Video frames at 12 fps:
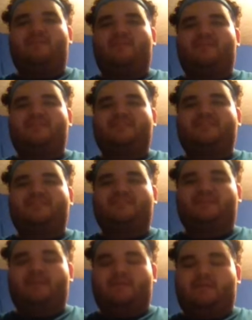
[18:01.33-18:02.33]
Morris,
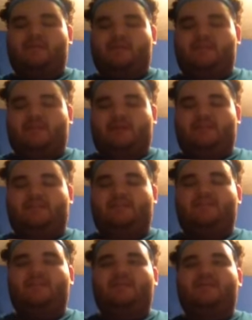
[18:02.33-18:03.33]
I think
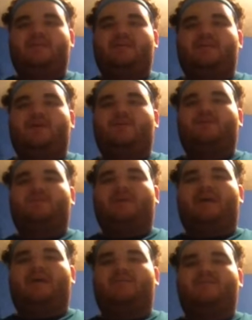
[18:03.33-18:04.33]
they're going to
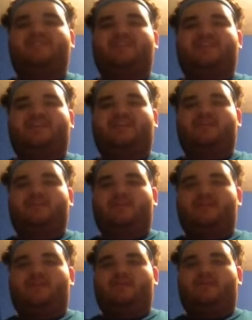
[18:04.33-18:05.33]
overpower Virginia
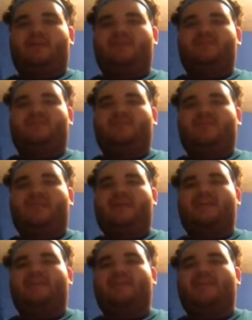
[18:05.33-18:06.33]
right toward the
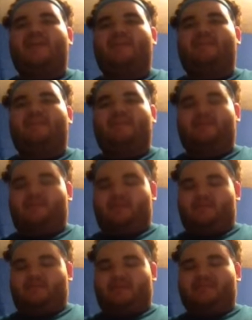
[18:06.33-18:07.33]
end of the game,
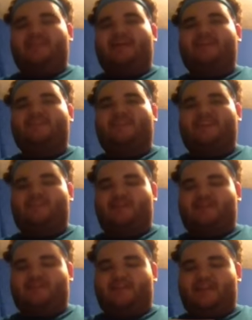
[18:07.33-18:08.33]
about the last 5
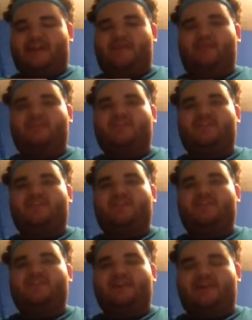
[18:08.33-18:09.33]
minutes. I think Iowa
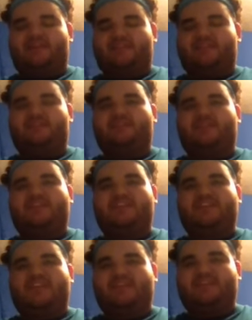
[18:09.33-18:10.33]
State will turn on the
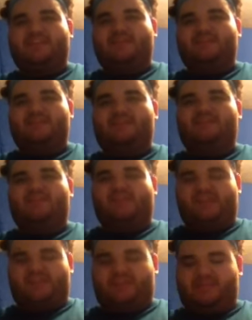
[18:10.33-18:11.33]
Jets and upset
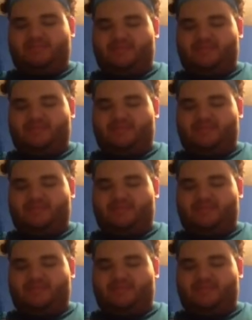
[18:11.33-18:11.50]
Virginia.